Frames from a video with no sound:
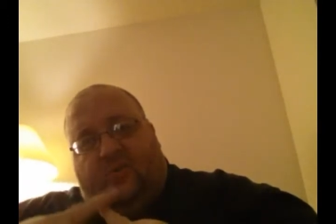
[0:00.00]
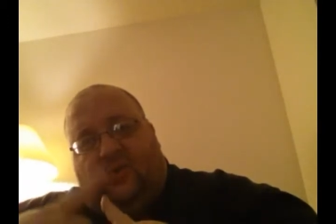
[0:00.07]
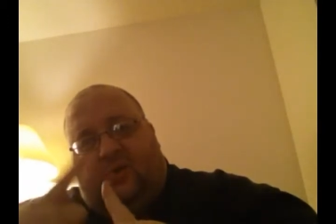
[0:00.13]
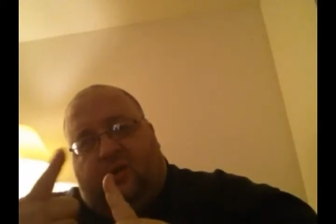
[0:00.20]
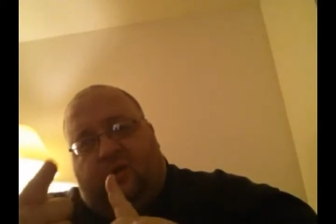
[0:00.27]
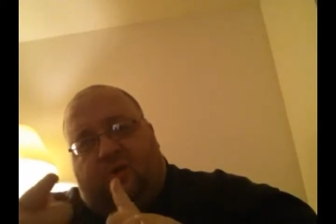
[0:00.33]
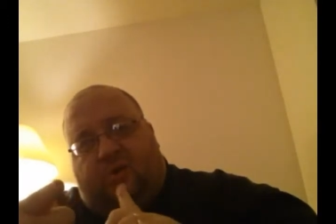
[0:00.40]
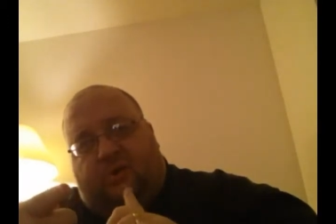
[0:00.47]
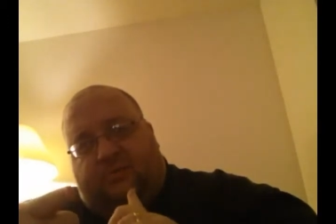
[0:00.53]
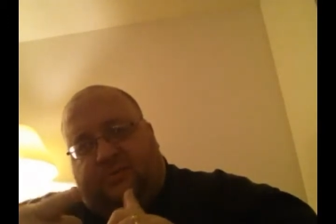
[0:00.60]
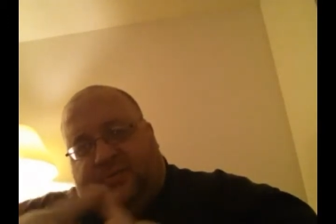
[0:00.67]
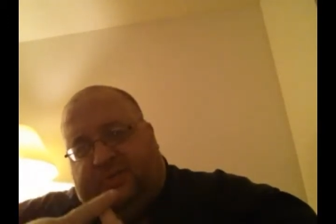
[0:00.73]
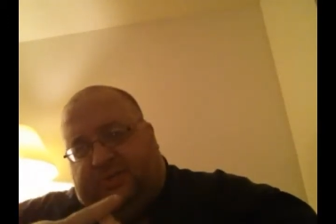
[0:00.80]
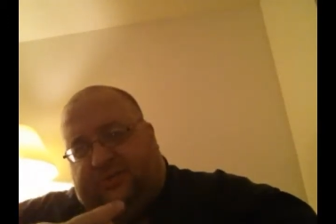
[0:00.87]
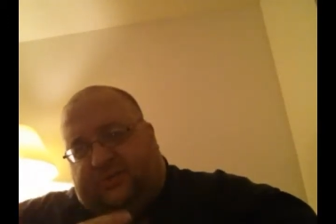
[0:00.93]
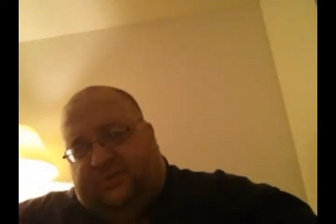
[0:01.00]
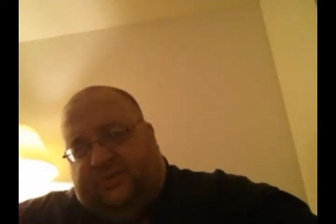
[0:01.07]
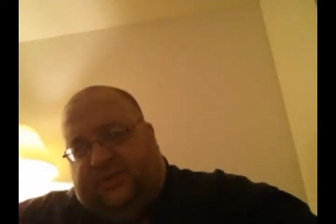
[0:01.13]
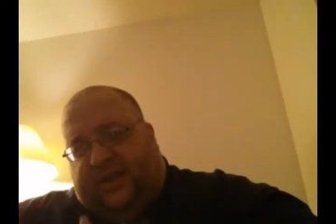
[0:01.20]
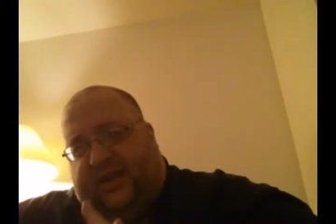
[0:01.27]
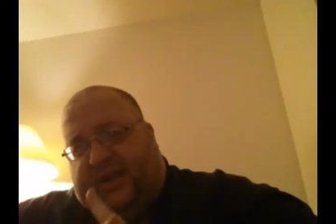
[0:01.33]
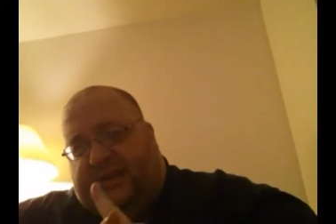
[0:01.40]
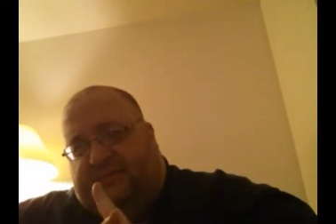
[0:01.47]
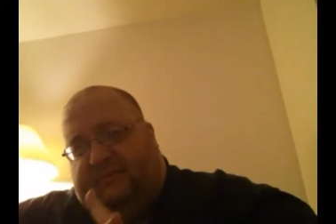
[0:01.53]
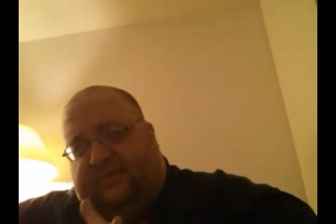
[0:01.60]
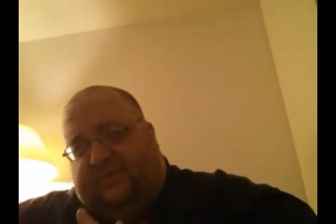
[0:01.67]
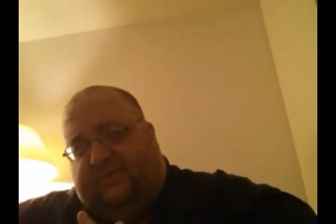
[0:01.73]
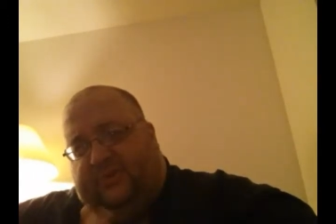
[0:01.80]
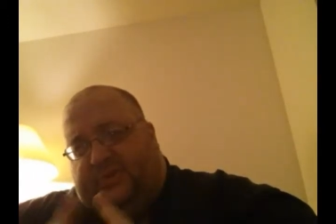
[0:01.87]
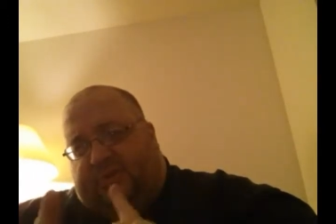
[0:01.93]
or misunderstanding
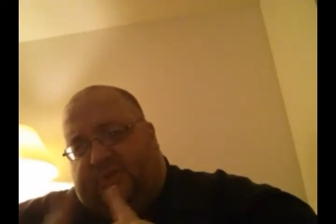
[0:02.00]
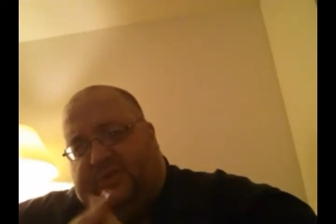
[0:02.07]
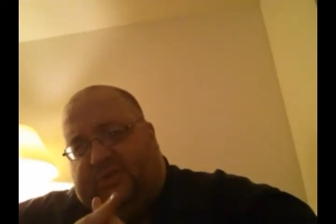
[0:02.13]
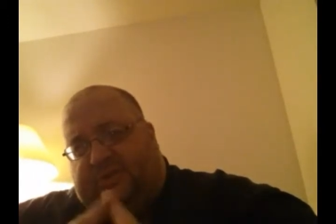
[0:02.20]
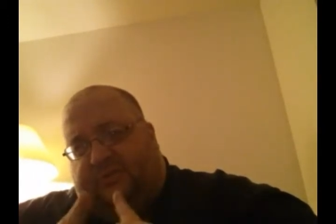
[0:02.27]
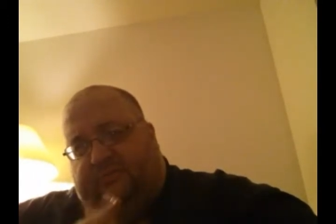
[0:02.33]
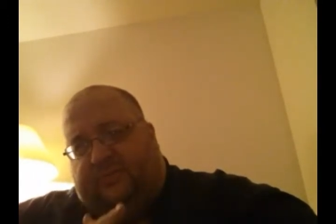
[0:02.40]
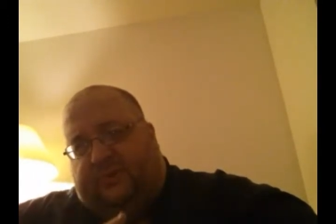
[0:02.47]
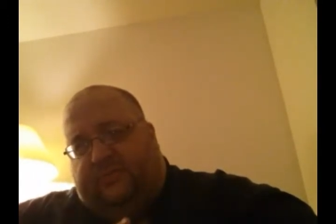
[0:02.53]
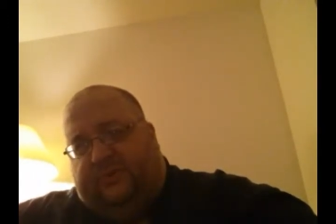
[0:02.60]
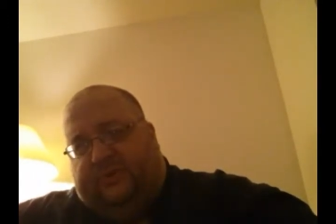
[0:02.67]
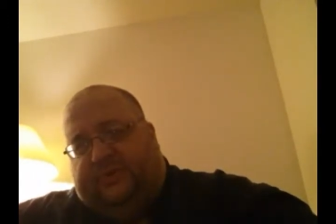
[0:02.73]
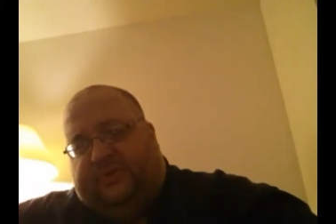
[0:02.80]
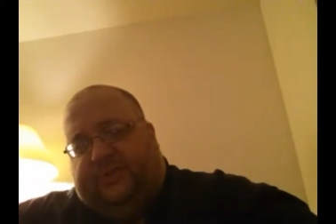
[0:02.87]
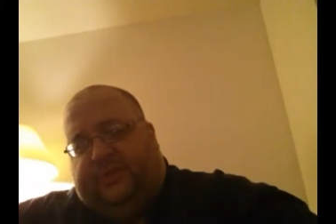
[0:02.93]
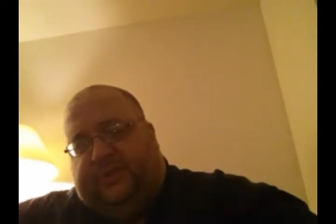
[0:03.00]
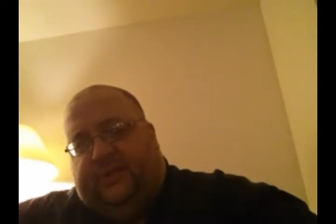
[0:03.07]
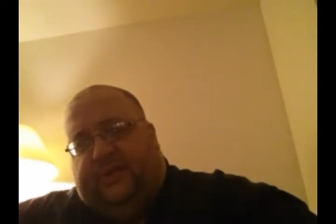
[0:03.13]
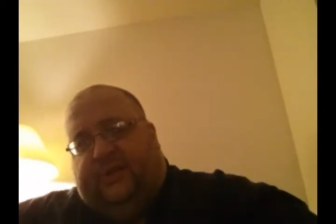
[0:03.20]
between the Shield members,